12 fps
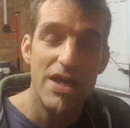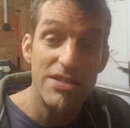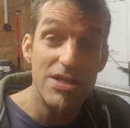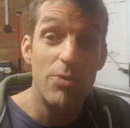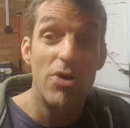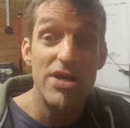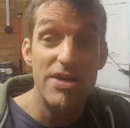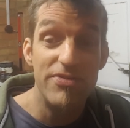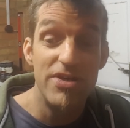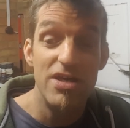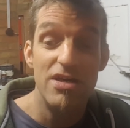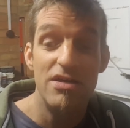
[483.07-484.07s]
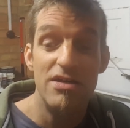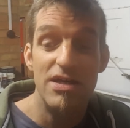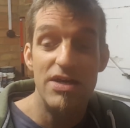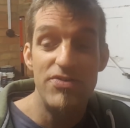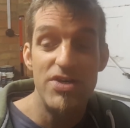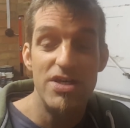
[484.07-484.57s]
Don't worry if
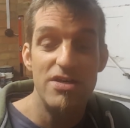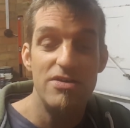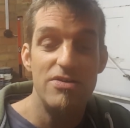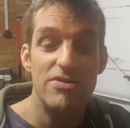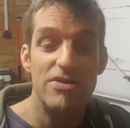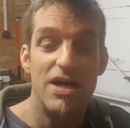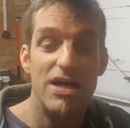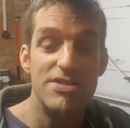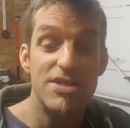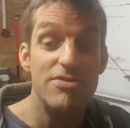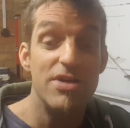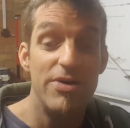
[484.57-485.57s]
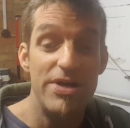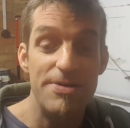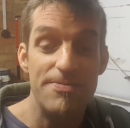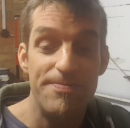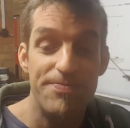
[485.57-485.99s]
you don't know it.